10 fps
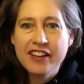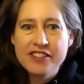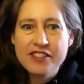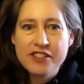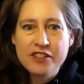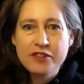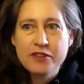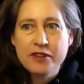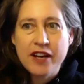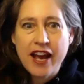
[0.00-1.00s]

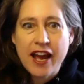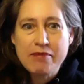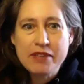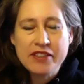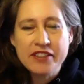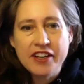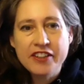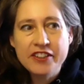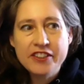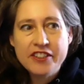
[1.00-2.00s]
so happy and
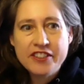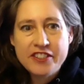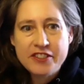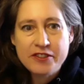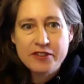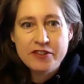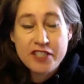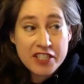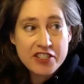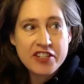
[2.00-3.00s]
honored to teach,